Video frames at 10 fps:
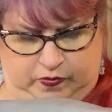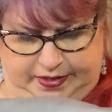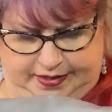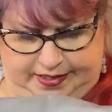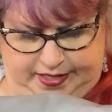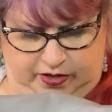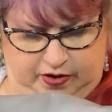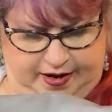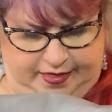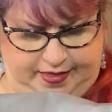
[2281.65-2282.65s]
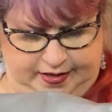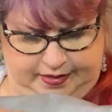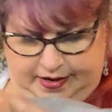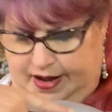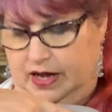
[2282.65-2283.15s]
went to here. I think
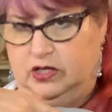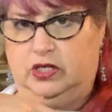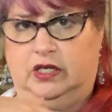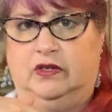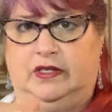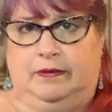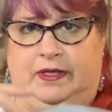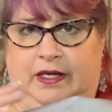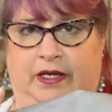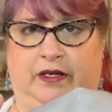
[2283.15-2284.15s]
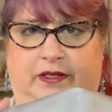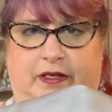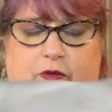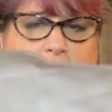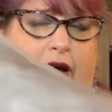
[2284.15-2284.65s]
it actually goes up to here
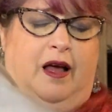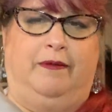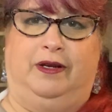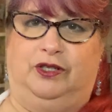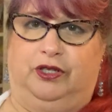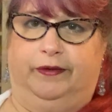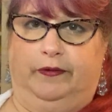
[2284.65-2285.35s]
somewhere. I'm not sure.